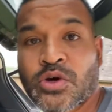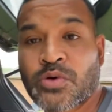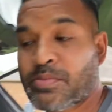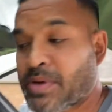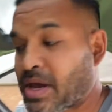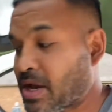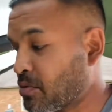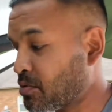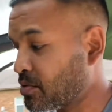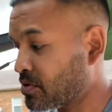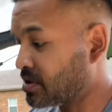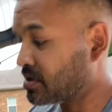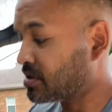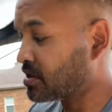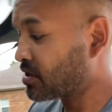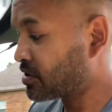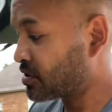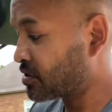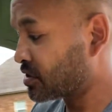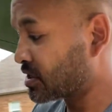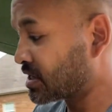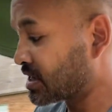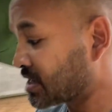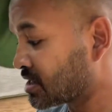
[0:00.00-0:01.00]
back with another
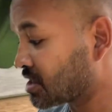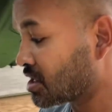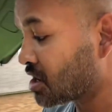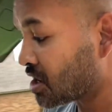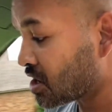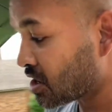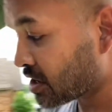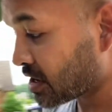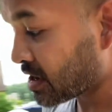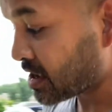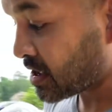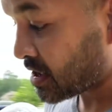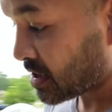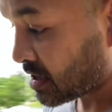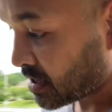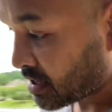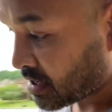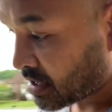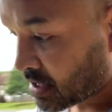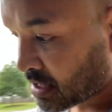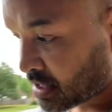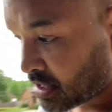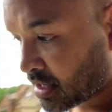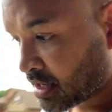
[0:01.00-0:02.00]
vlog.
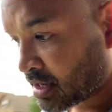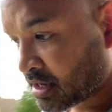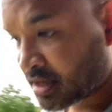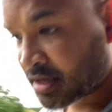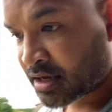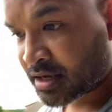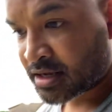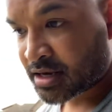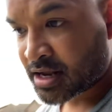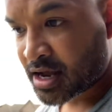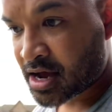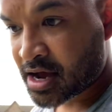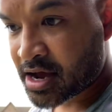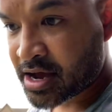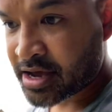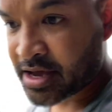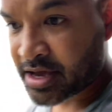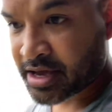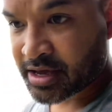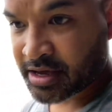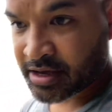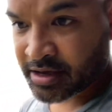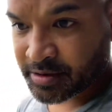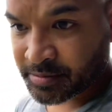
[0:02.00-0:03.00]
And I
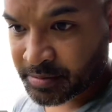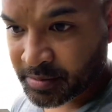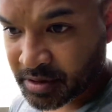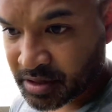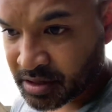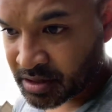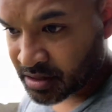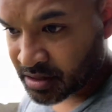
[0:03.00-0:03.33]
am